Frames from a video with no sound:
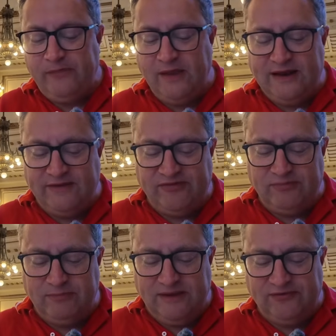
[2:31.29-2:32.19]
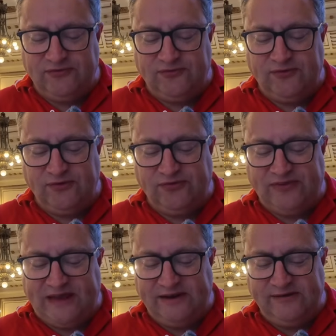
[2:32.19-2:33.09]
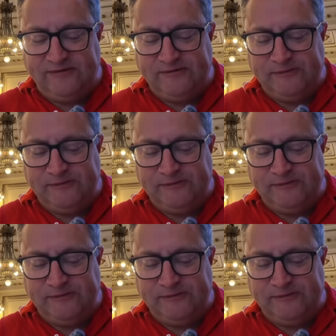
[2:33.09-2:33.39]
And now this mixed fruit salad.